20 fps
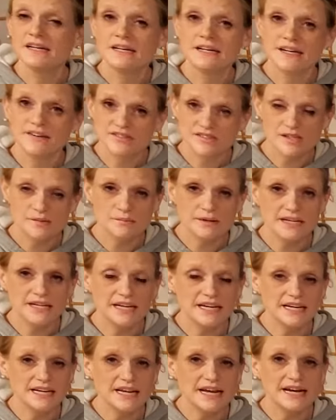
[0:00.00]
If somebody
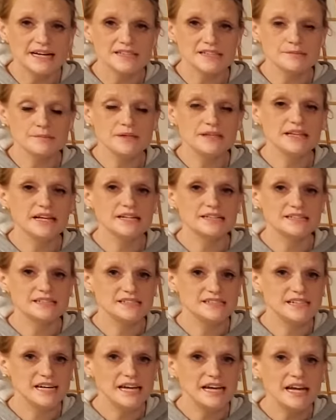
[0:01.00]
had asked me that
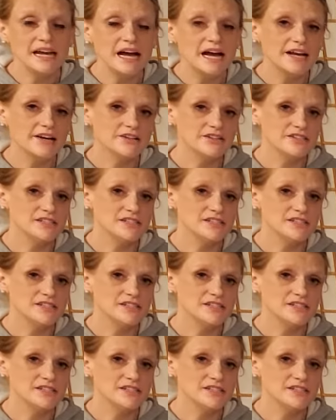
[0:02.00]
today, I could